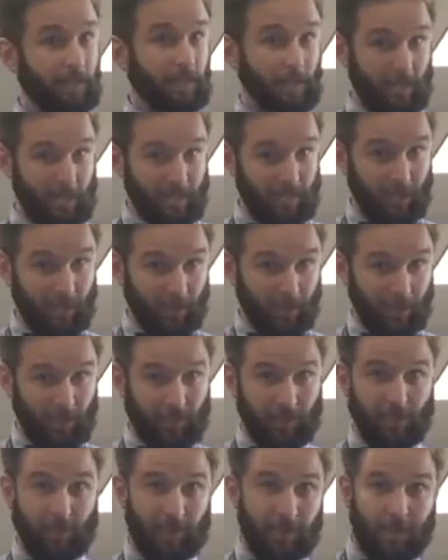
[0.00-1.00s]

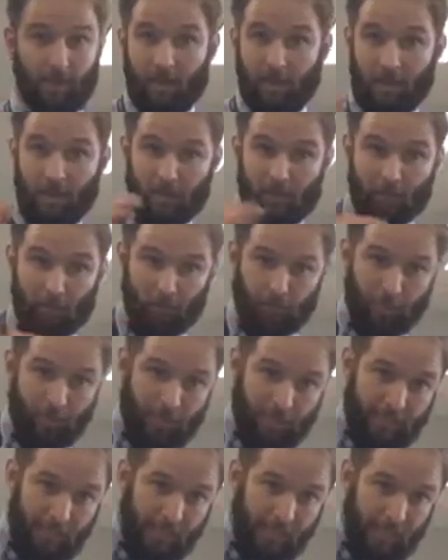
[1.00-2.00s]
conduction,
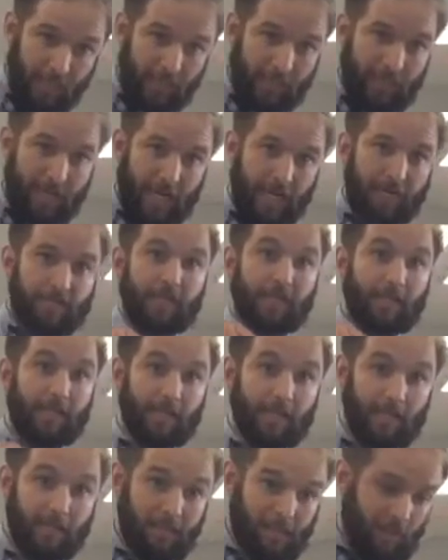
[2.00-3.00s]
direct contact,
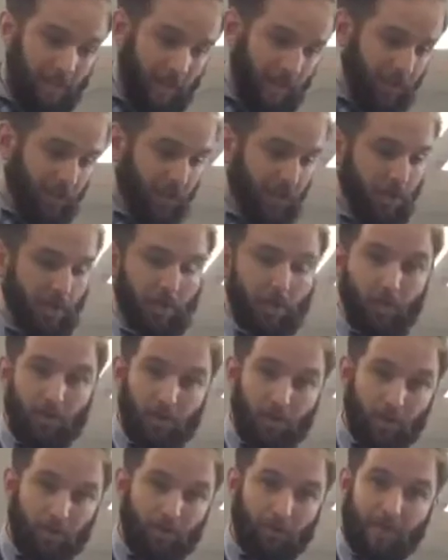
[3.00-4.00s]
touch,
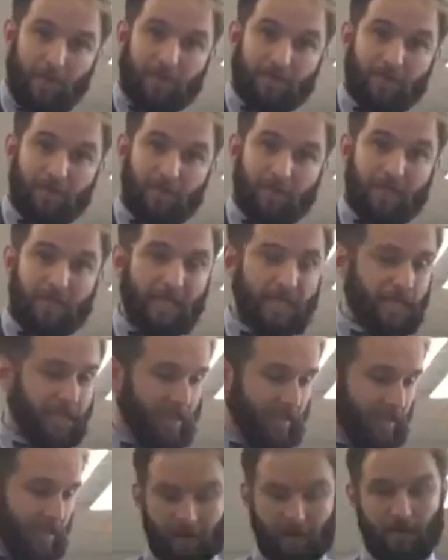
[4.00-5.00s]
transfers heat.
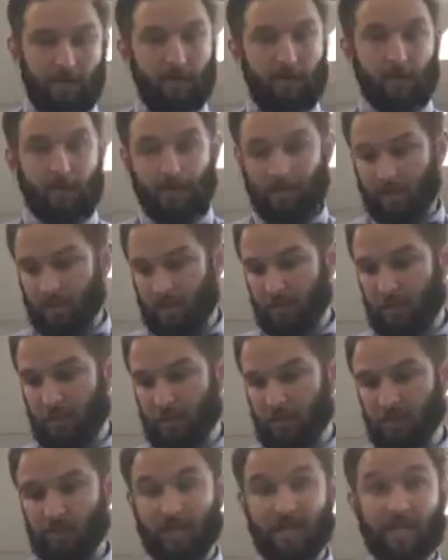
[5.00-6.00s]
To
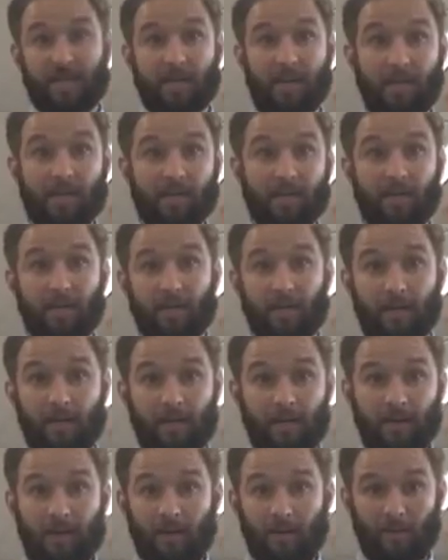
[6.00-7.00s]
measure conduction,
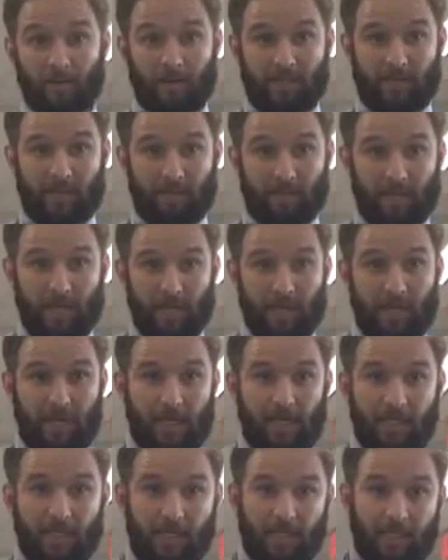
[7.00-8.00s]
we simply
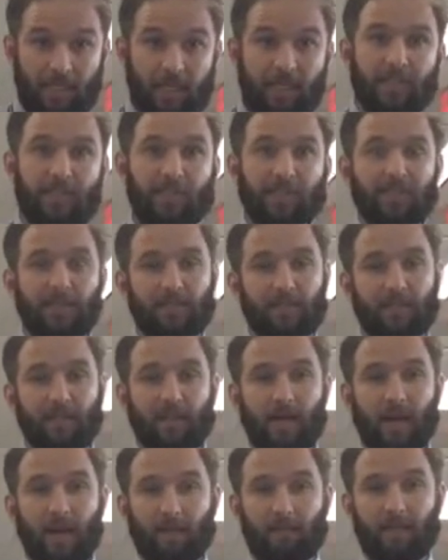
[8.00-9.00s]
touch it to
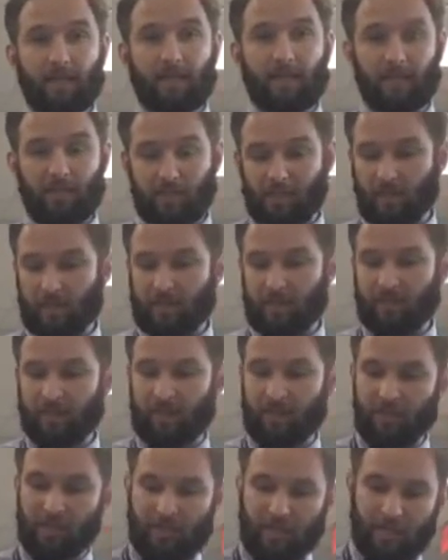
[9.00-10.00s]
the hot plate, the source of
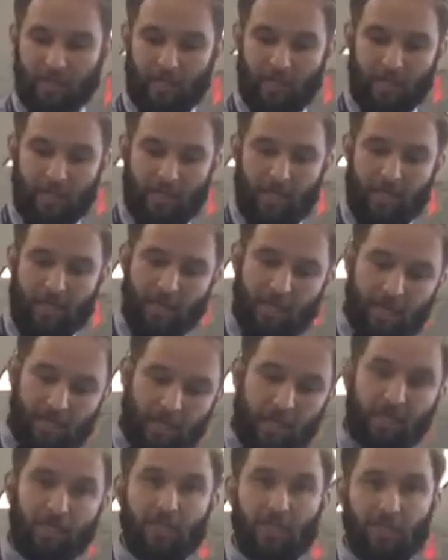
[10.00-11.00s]
energy.
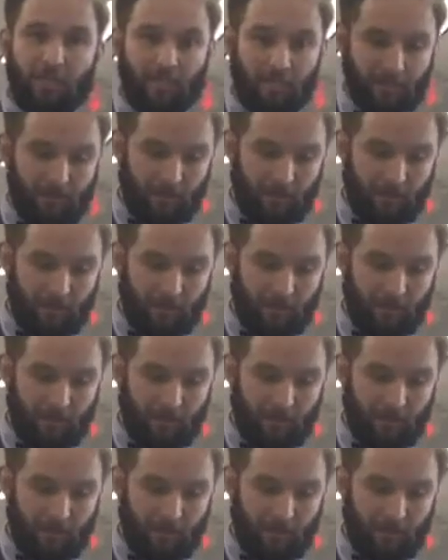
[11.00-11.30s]
Conduction.